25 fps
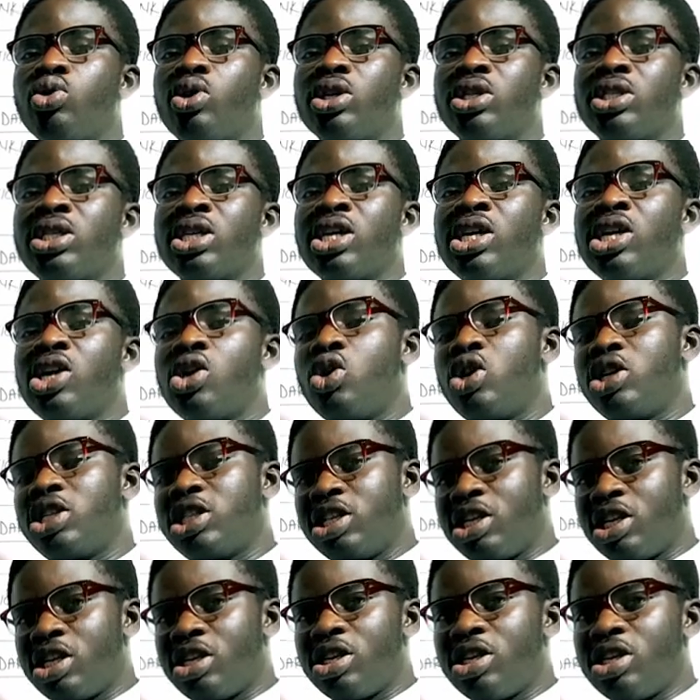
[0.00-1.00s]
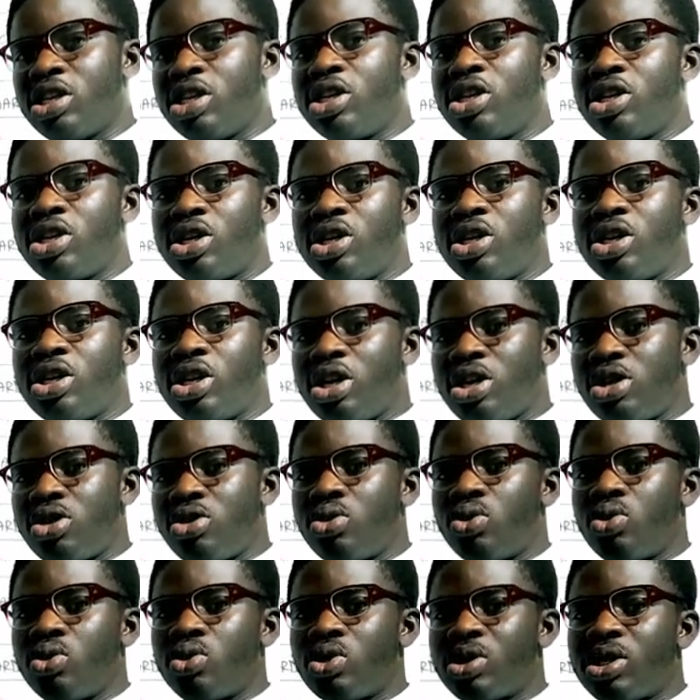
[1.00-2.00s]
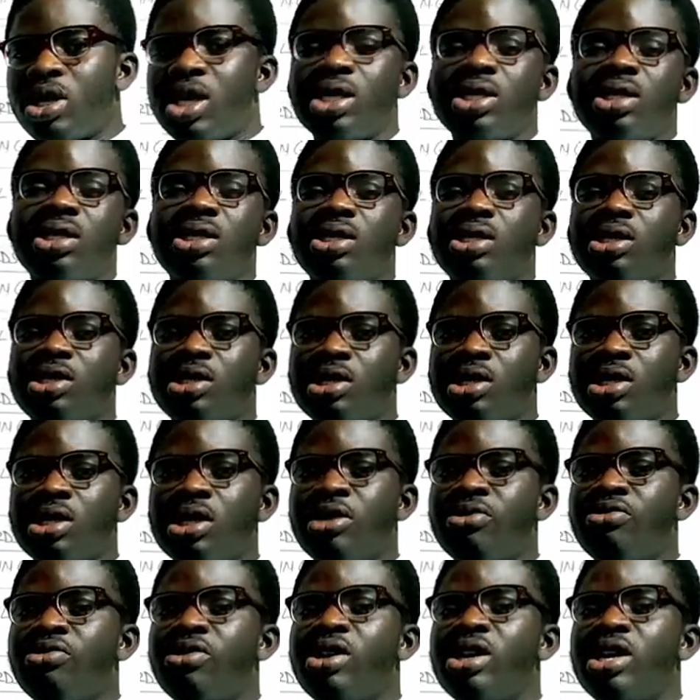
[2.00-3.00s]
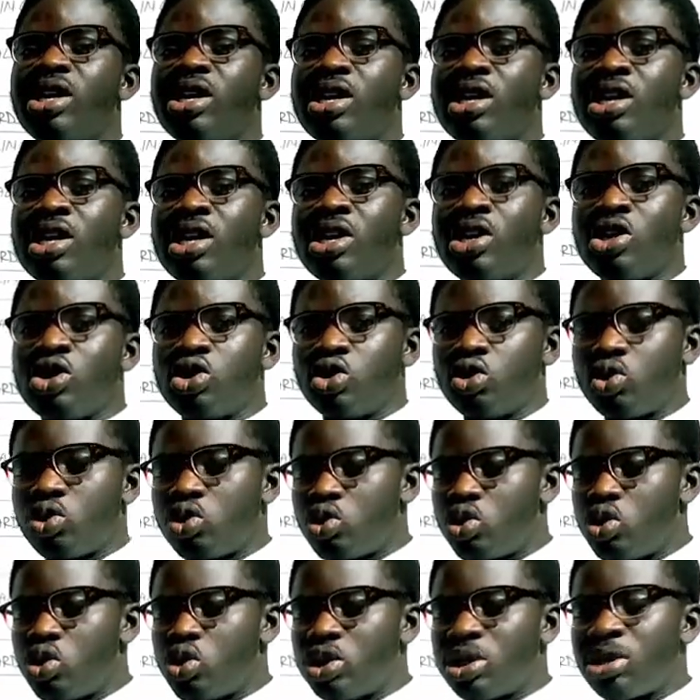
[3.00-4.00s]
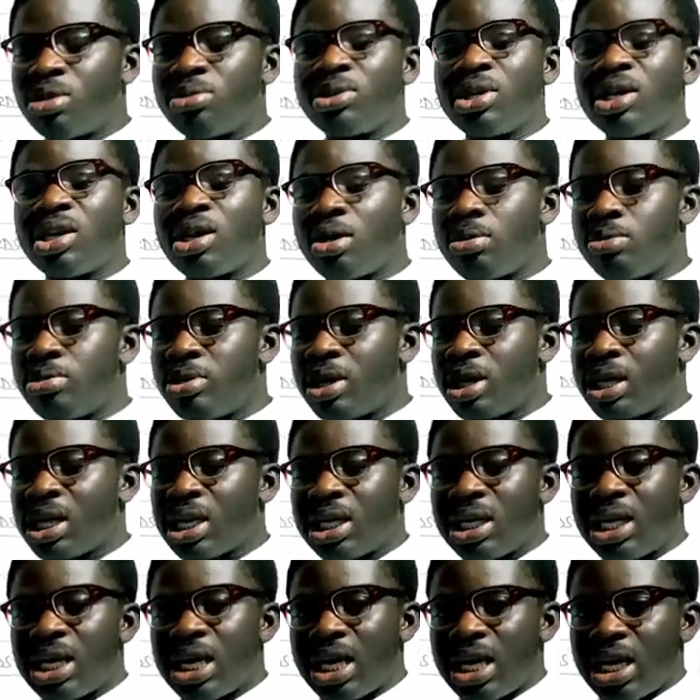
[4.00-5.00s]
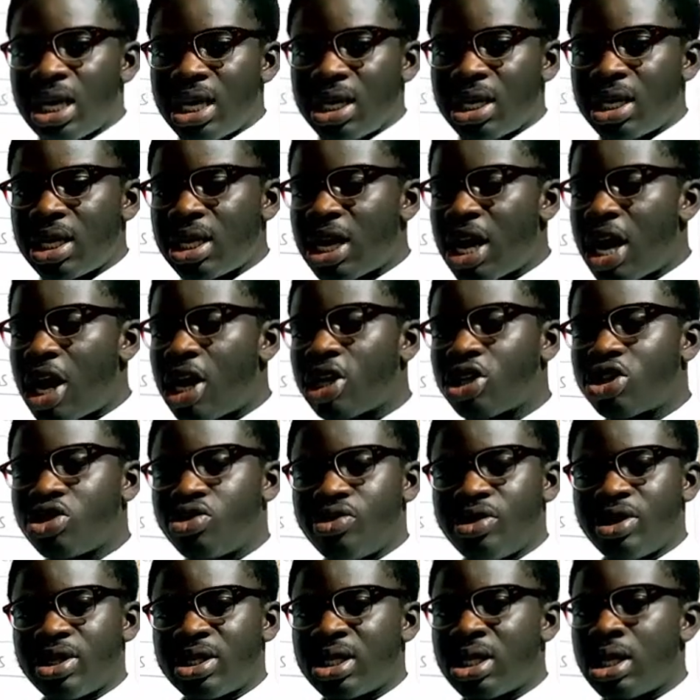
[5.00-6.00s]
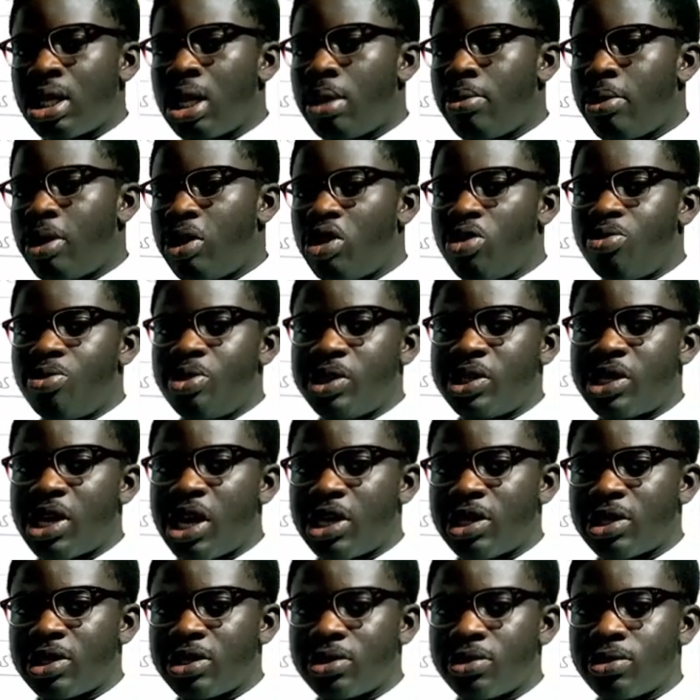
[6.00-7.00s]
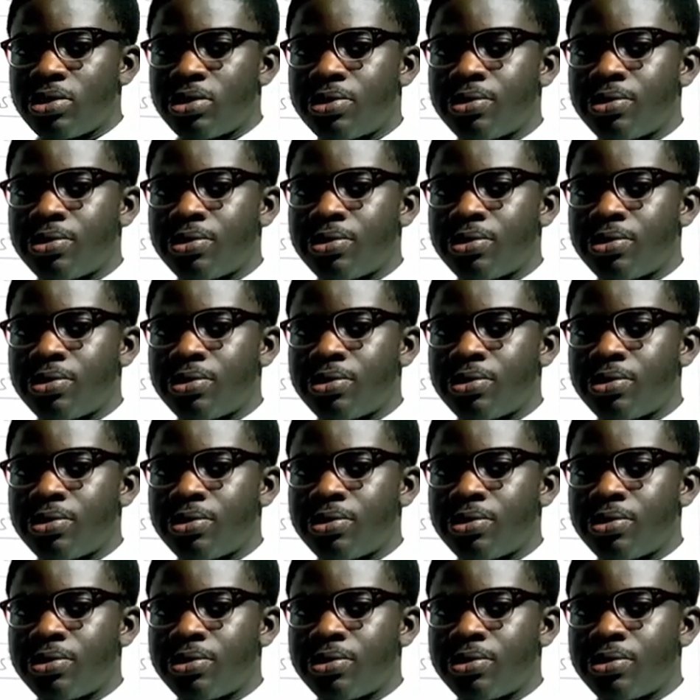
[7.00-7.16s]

what it's, just giving it. So something can be clear, accurate, but not precise.